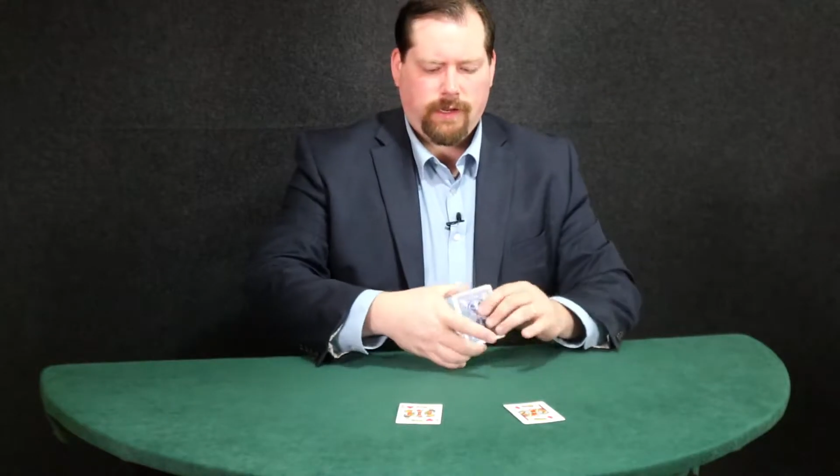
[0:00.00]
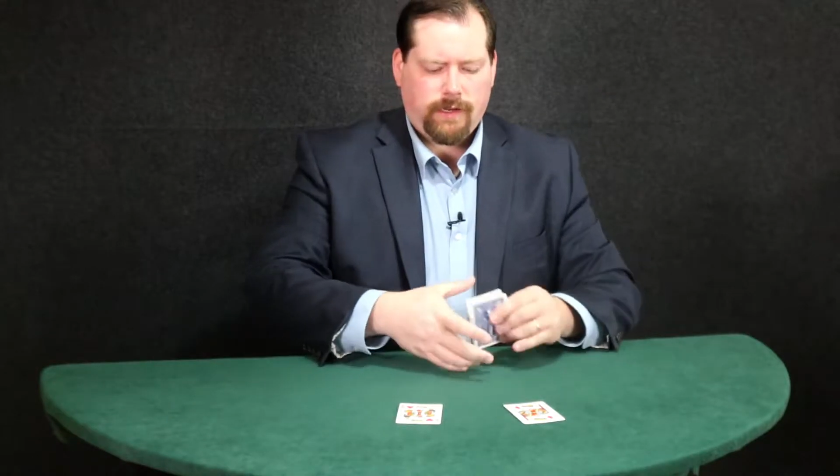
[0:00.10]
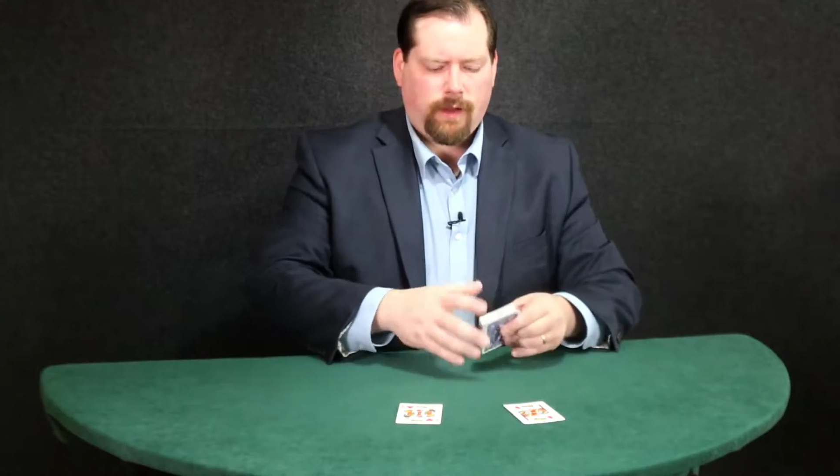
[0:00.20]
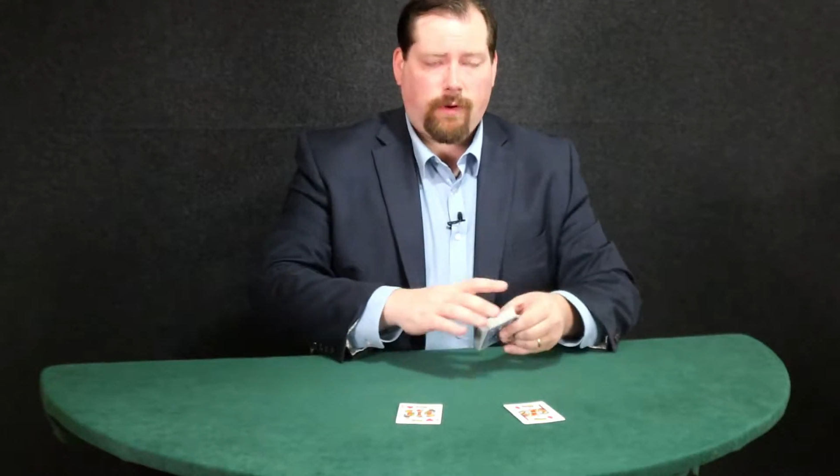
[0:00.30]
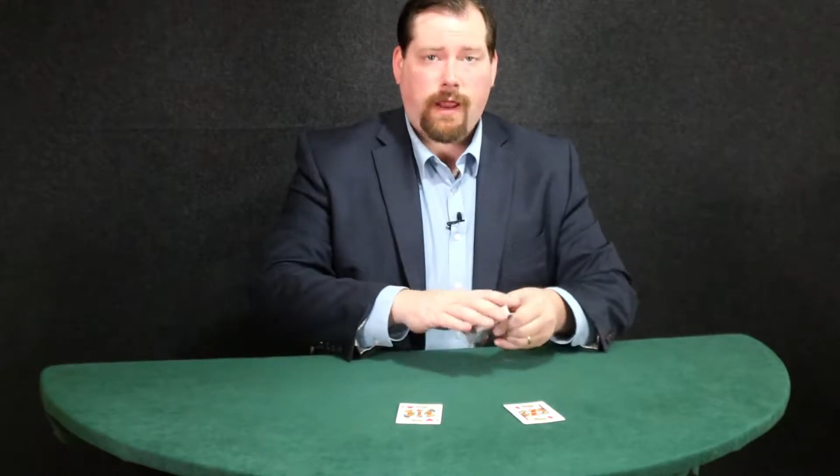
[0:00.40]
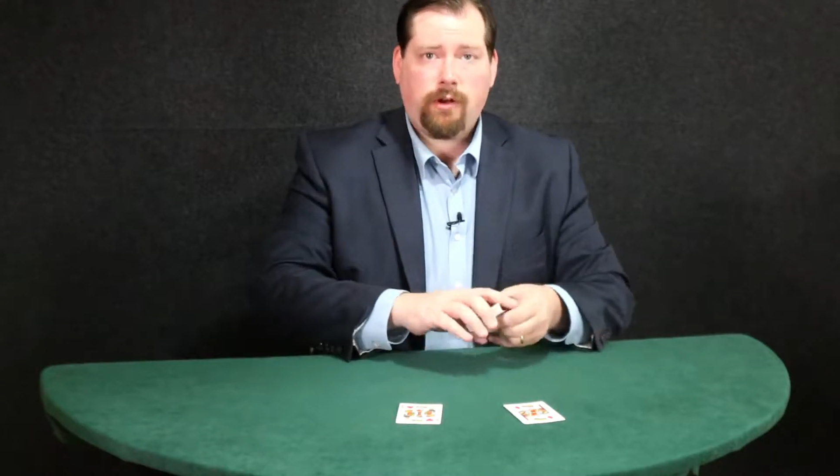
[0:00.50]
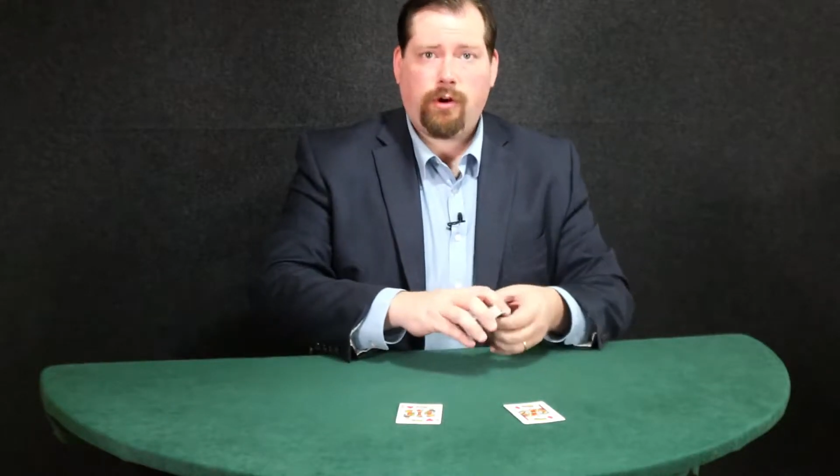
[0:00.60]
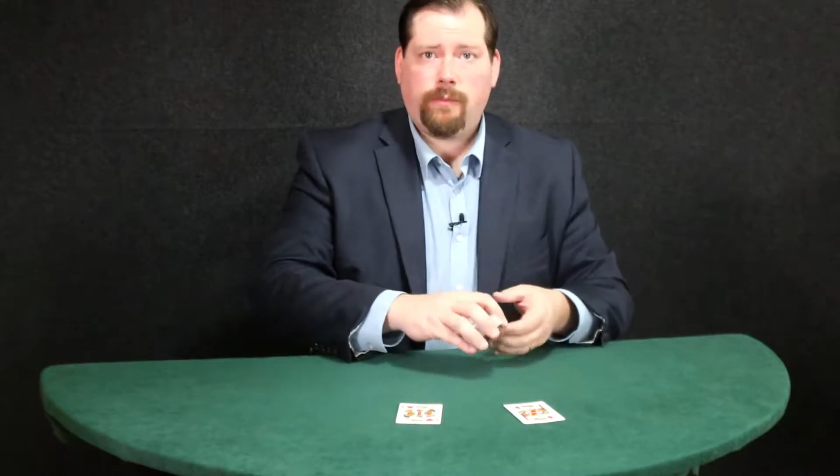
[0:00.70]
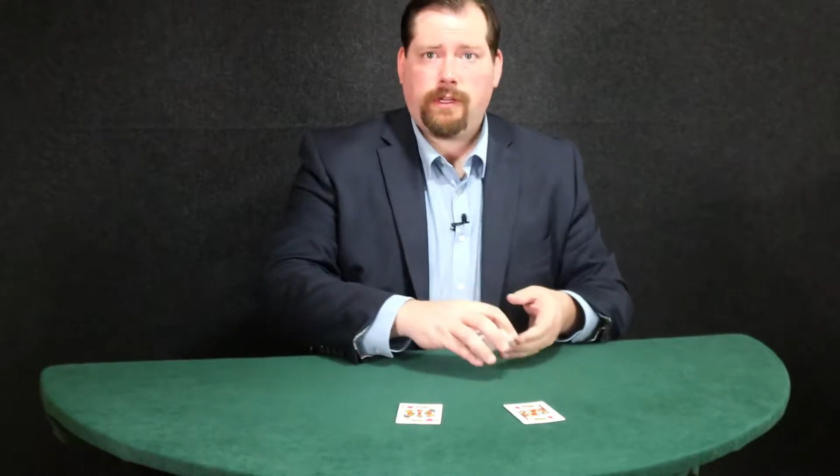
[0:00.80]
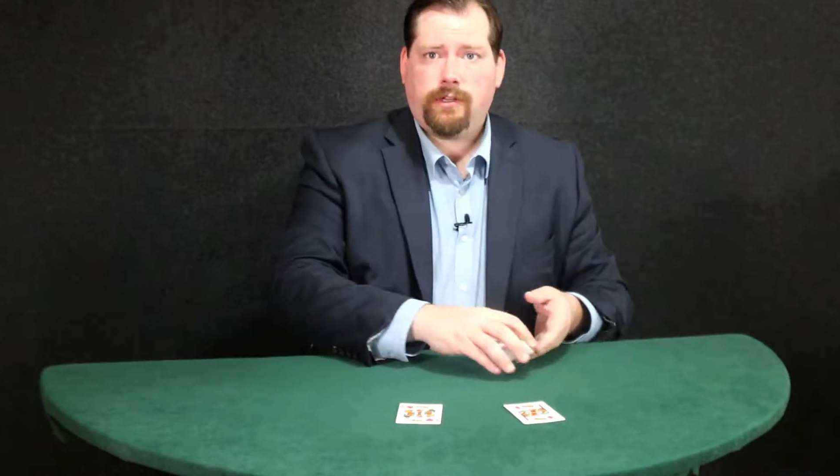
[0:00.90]
Now what I
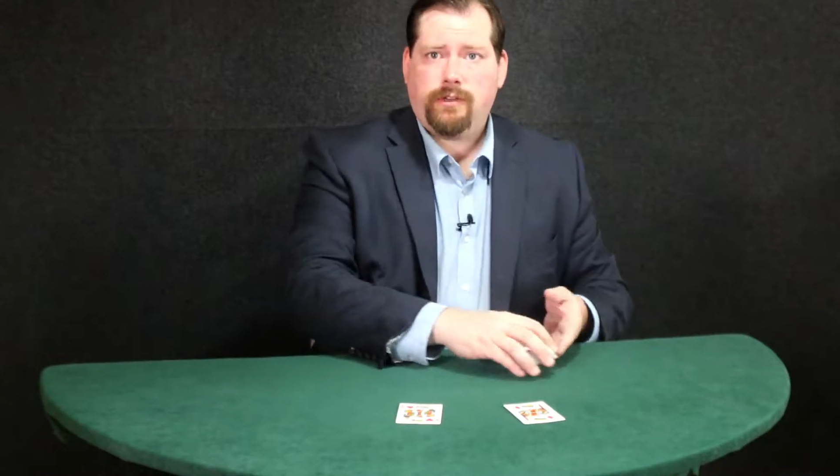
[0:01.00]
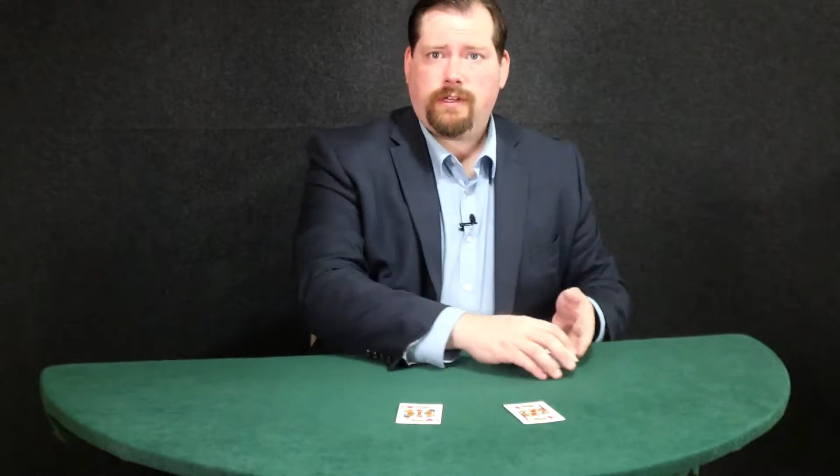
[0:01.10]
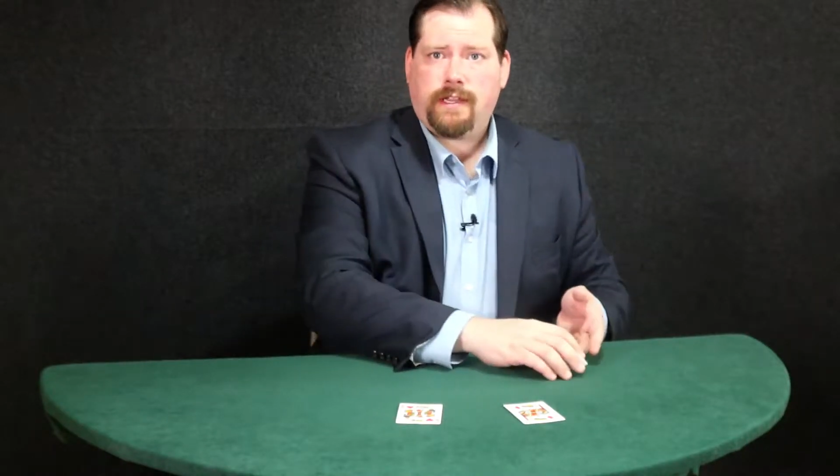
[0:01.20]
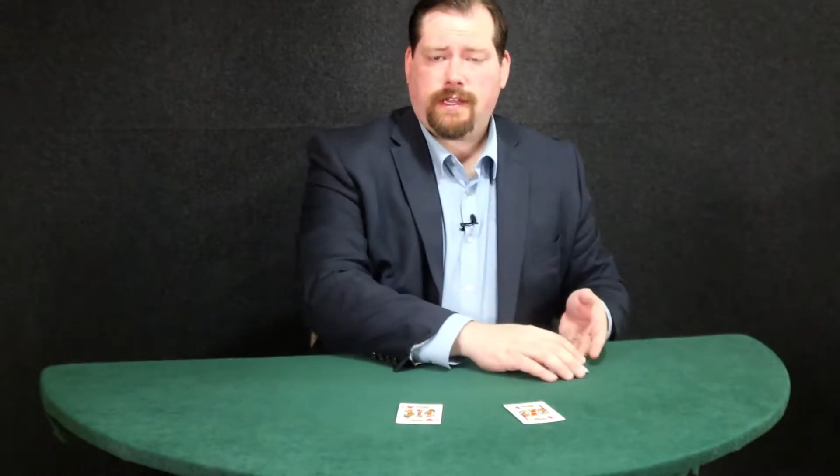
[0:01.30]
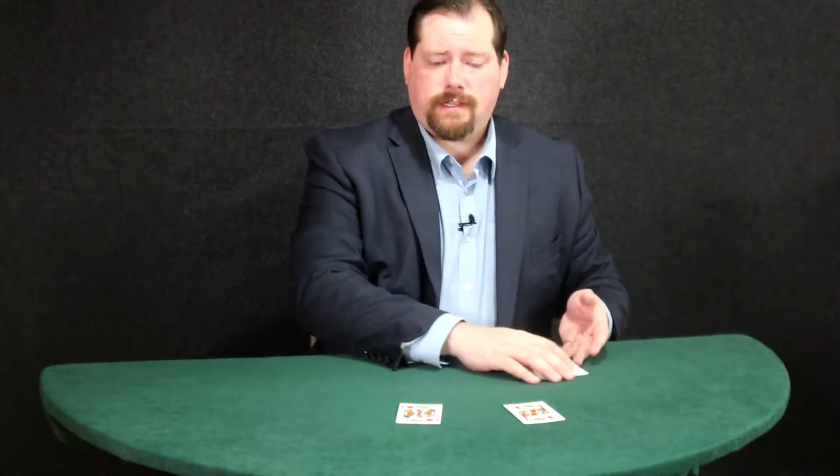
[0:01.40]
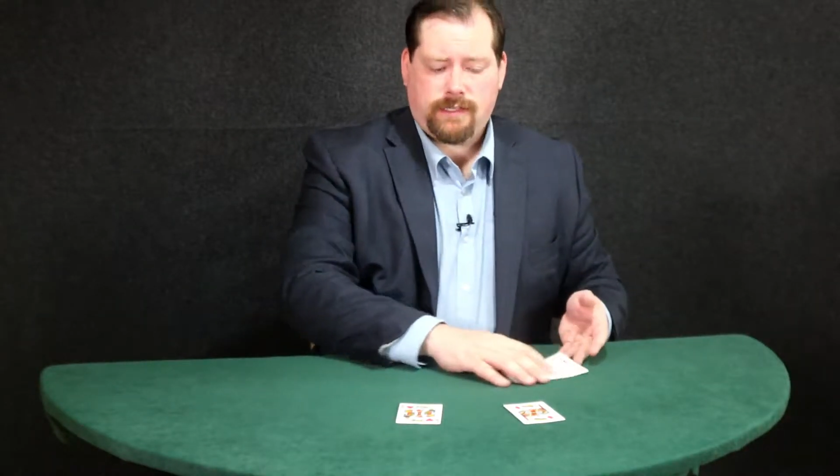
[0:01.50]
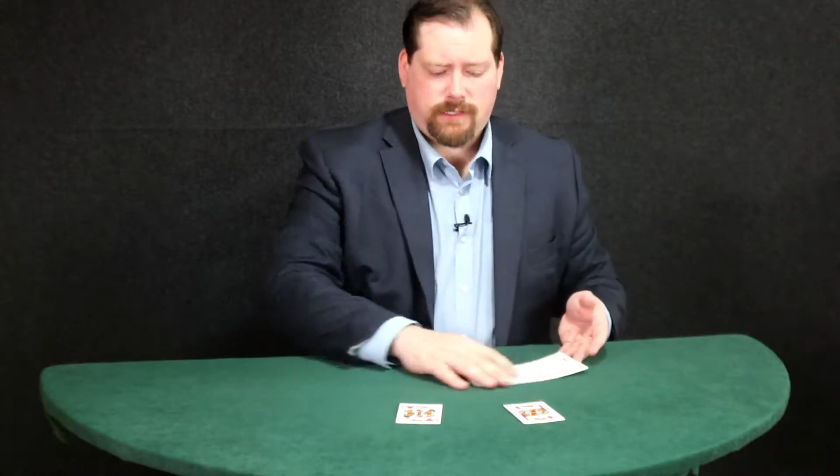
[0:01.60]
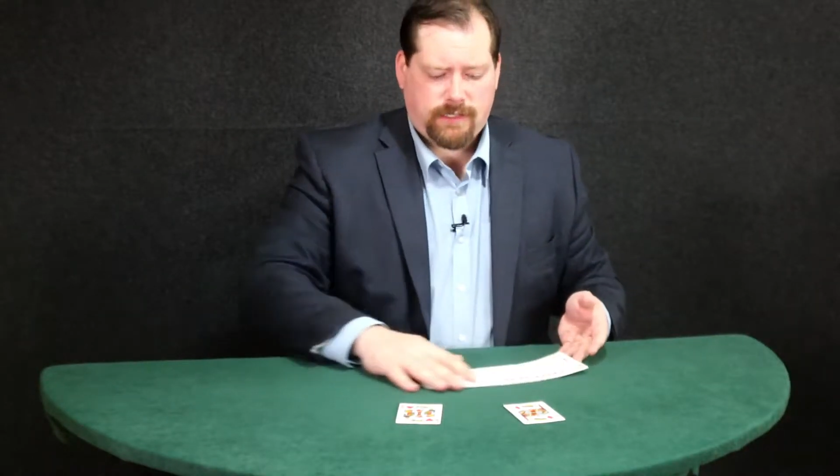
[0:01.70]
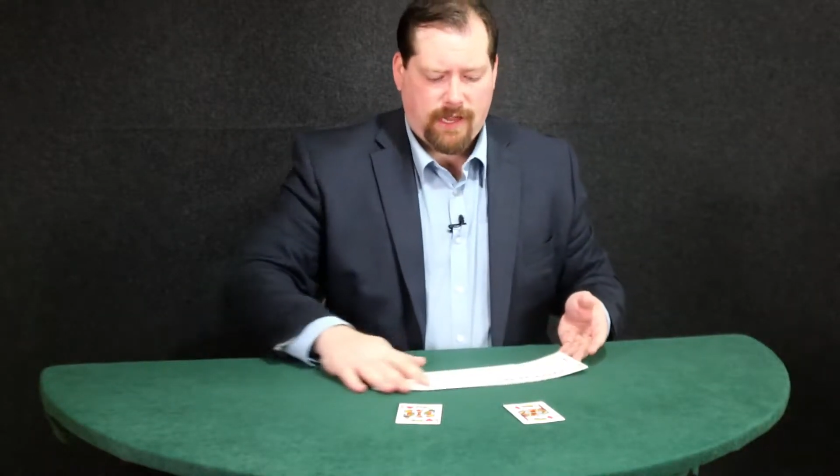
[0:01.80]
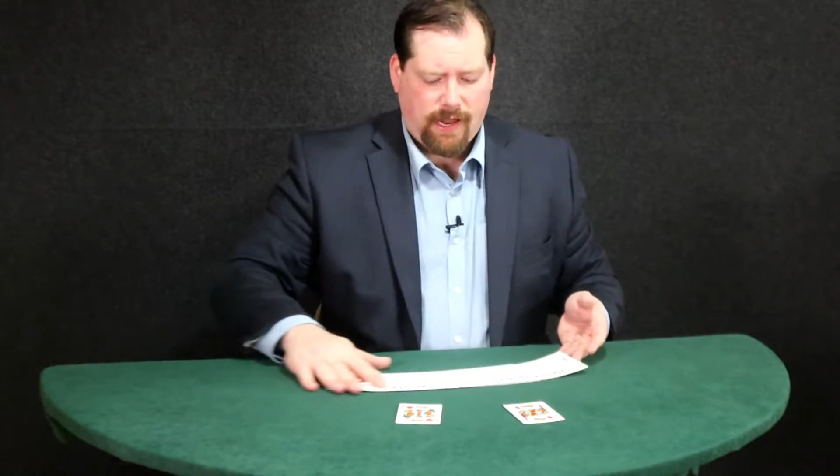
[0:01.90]
normally do to get this
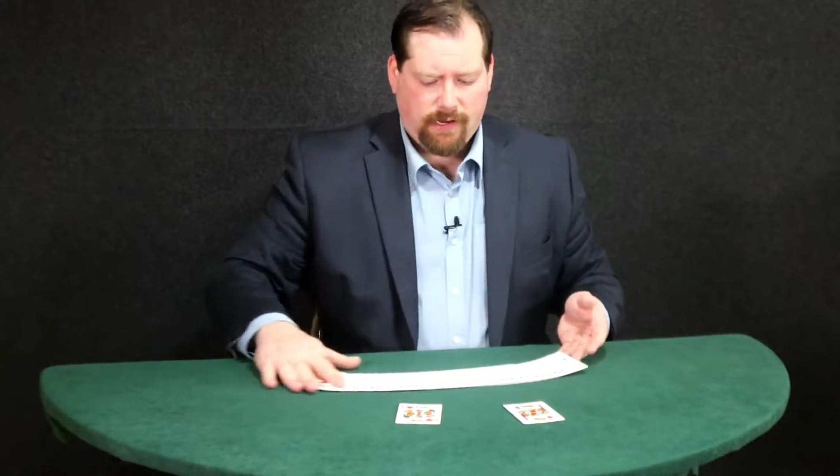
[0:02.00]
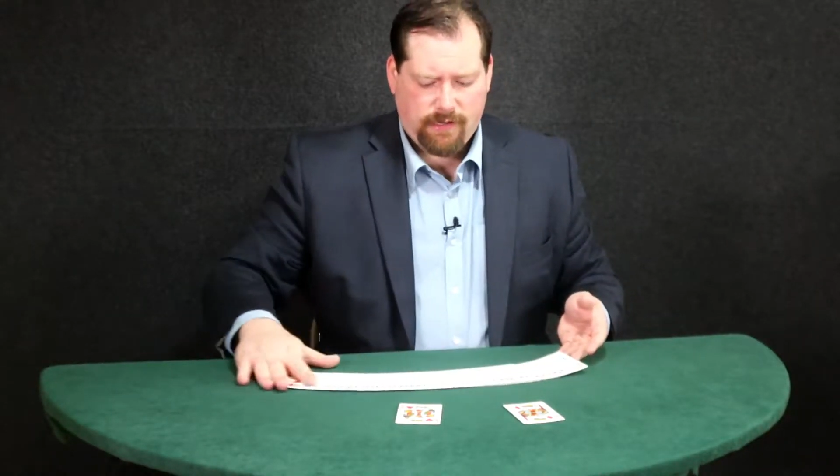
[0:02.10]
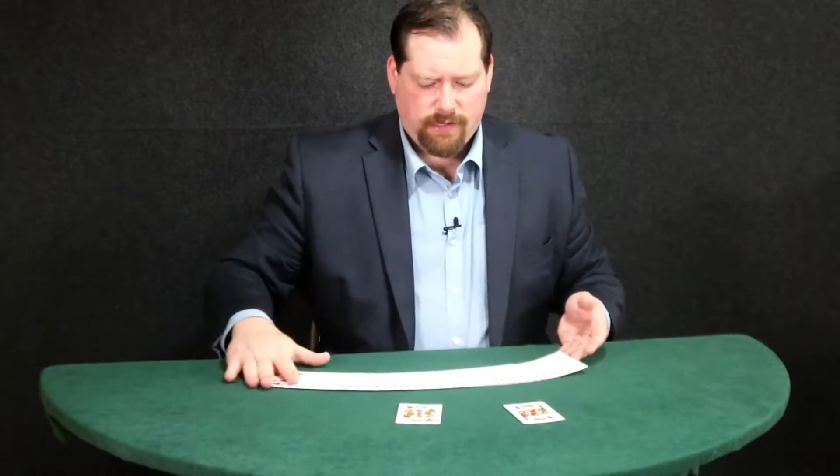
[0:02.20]
set